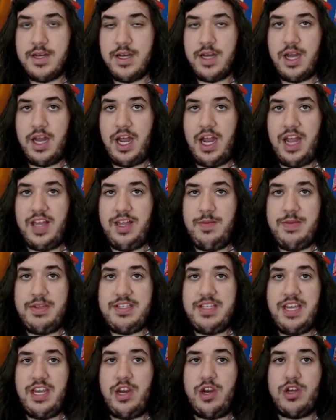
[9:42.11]
That means
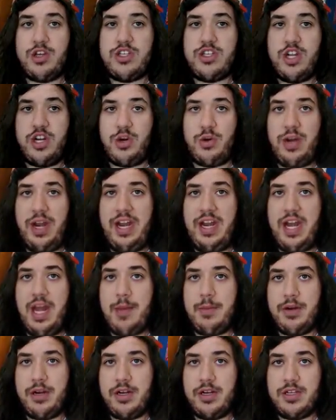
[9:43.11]
he can start Grenade
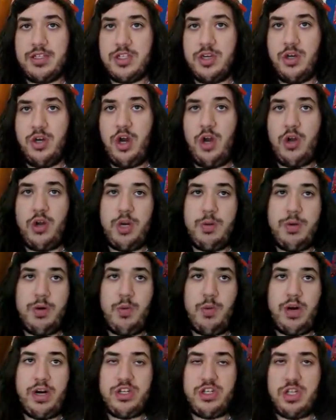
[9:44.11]
Hammering. So, no, I'm going to put a
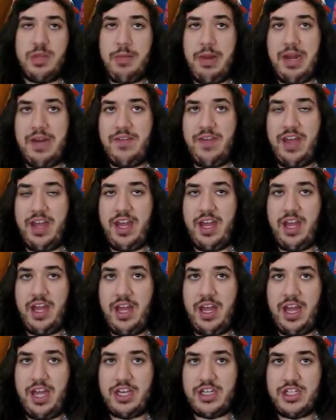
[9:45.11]
Water Energy on the Manaphy,
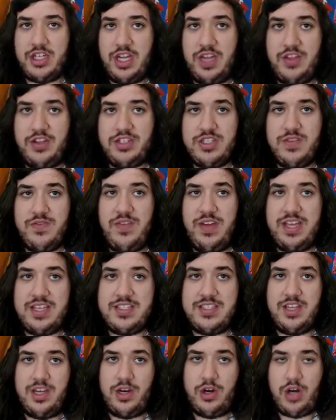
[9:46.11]
actually. And there's a VS
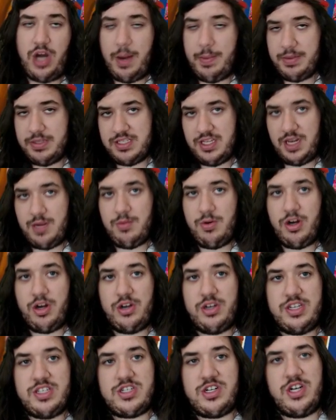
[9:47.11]
Seeker grabbing Sycamore. I'm
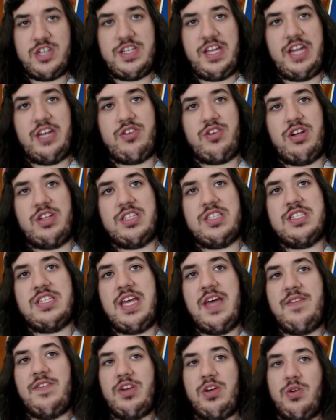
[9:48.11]
going to discard his hand, drawn
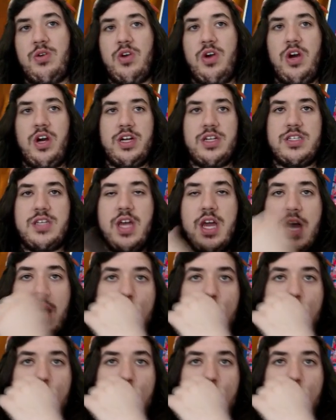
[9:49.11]
7 new cards.